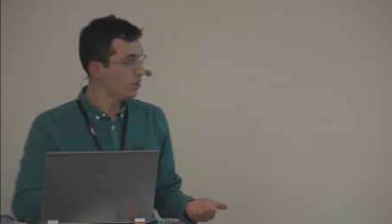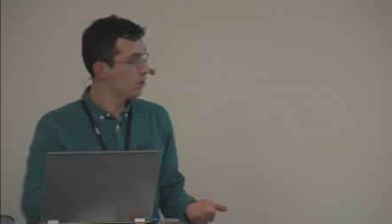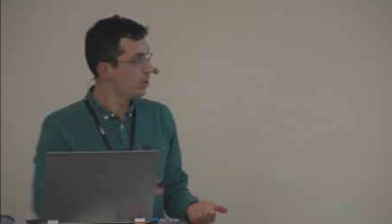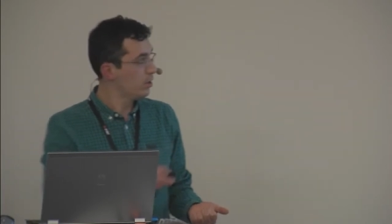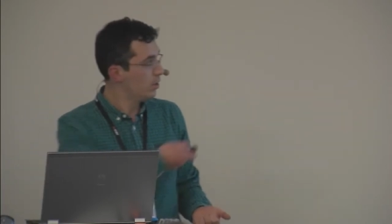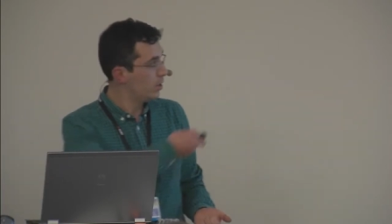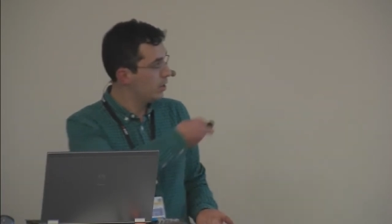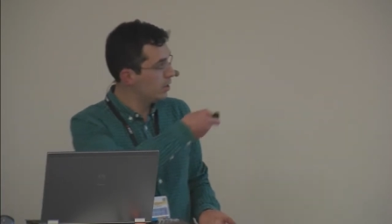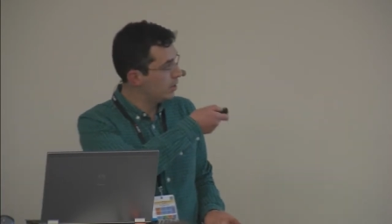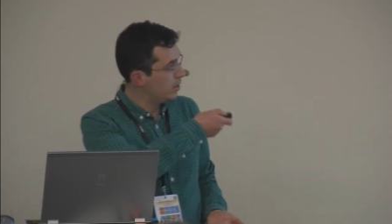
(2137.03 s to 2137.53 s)
so
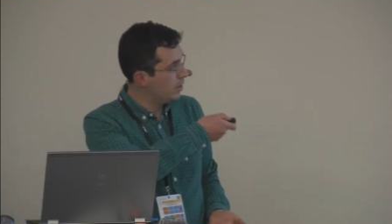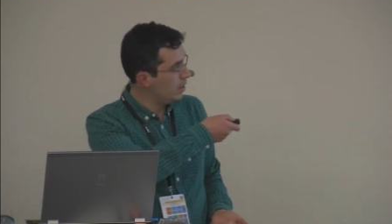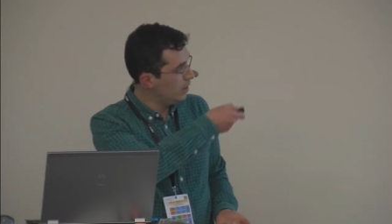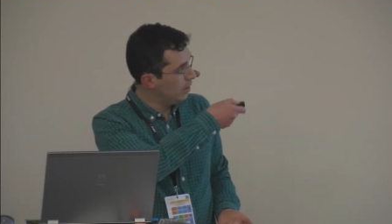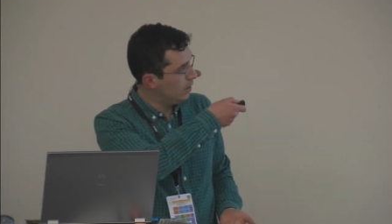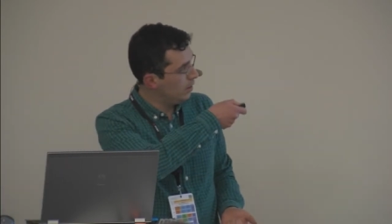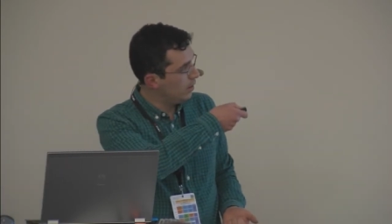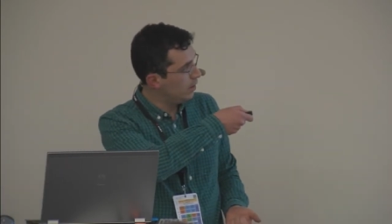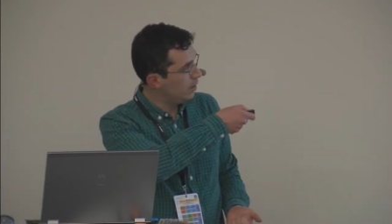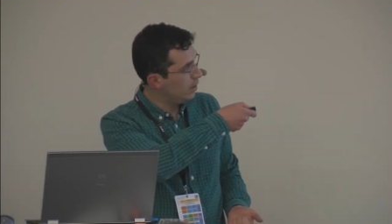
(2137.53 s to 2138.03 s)
you can
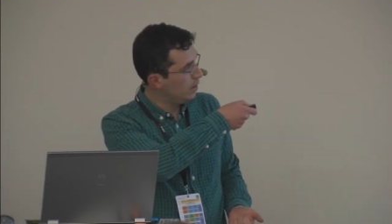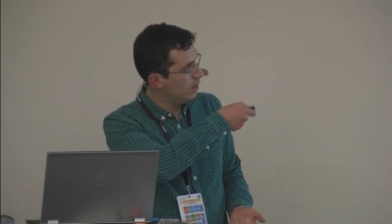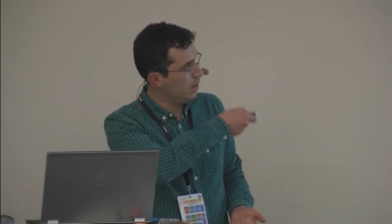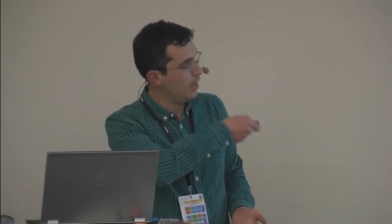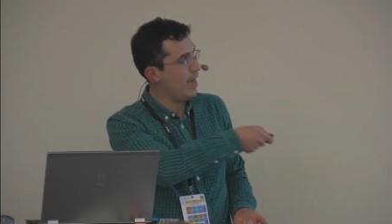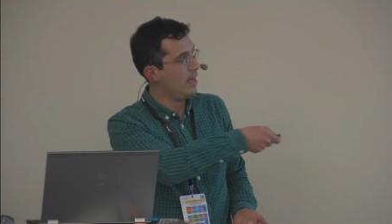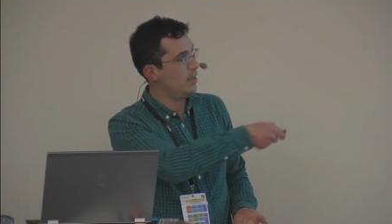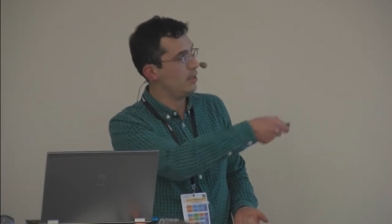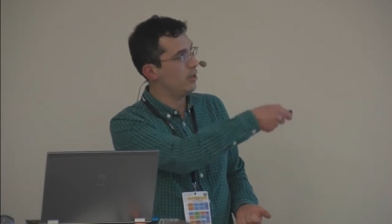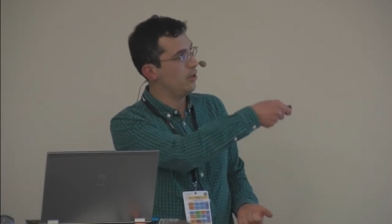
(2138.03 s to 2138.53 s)
see the, the
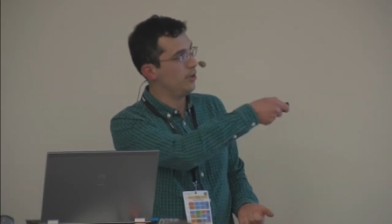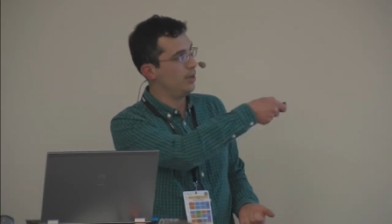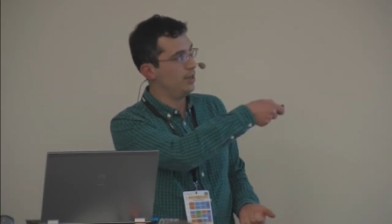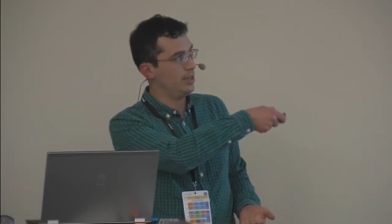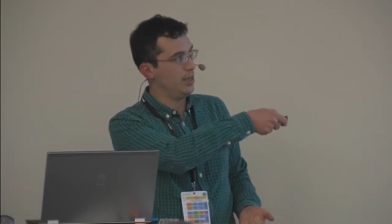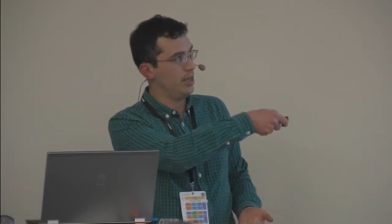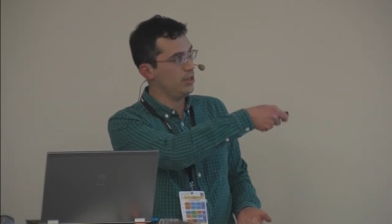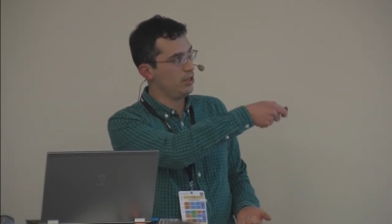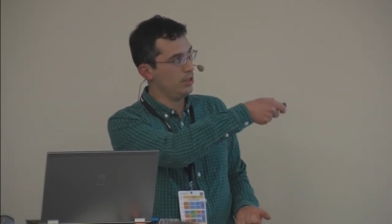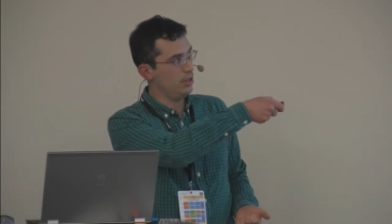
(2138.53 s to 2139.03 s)

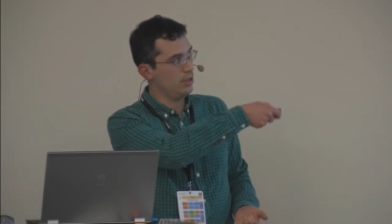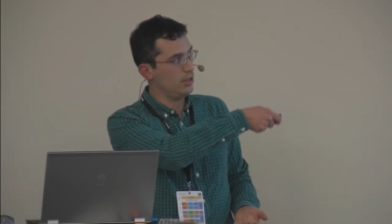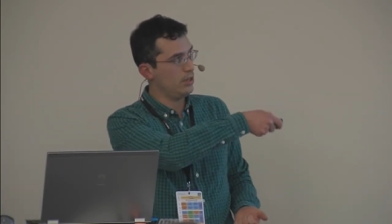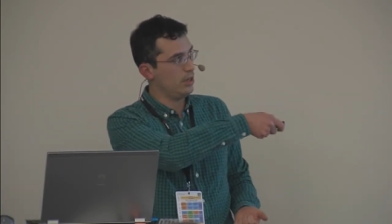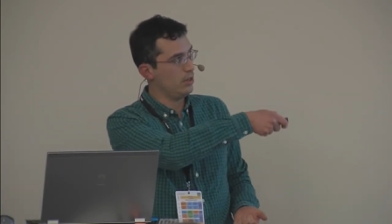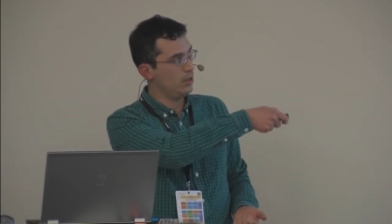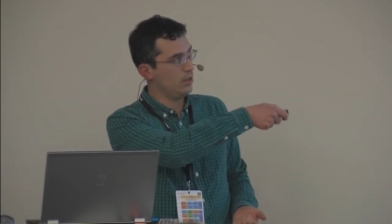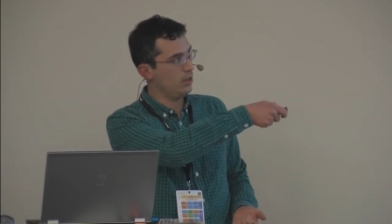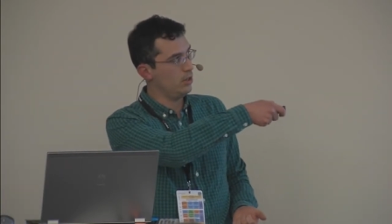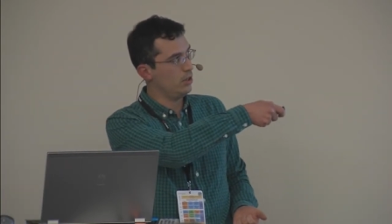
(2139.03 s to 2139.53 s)
categorization is
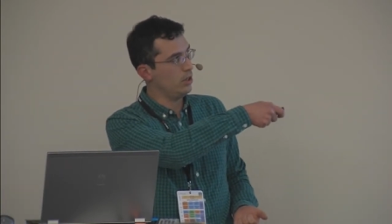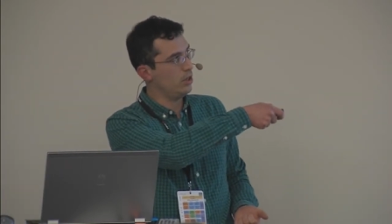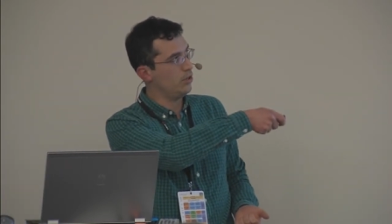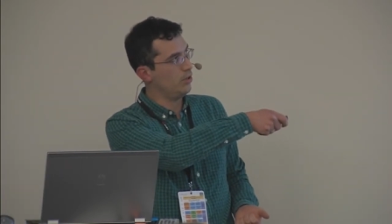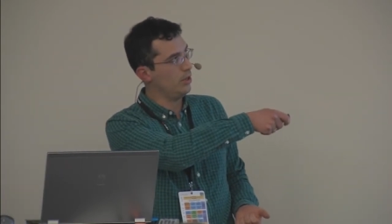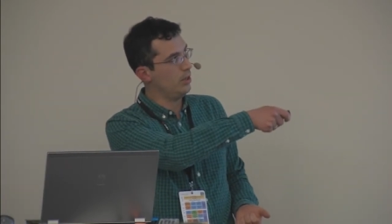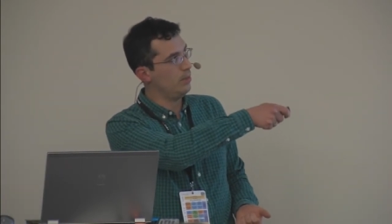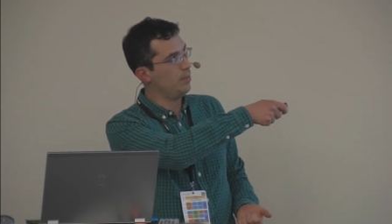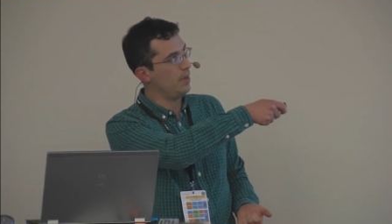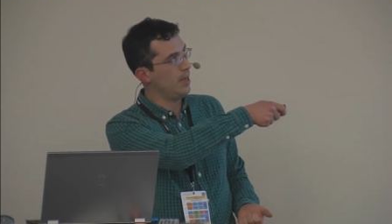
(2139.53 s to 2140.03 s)
starting to
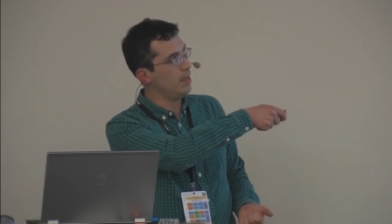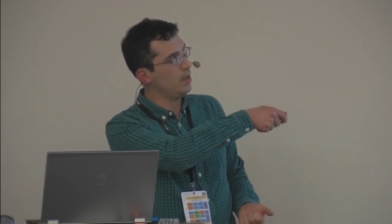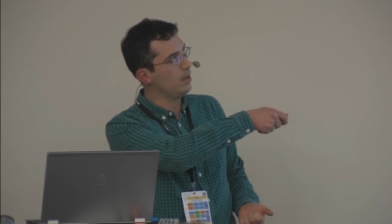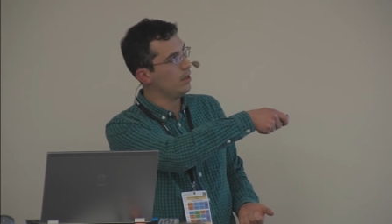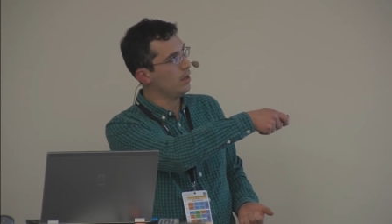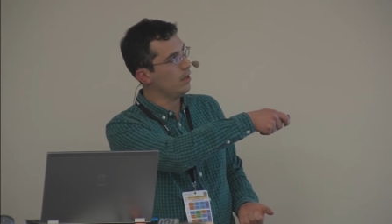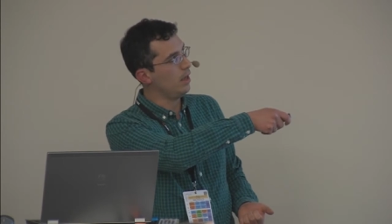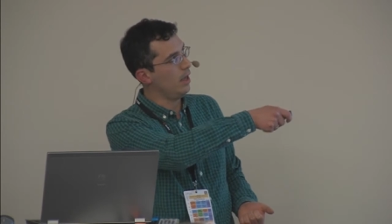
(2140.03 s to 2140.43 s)
creep in,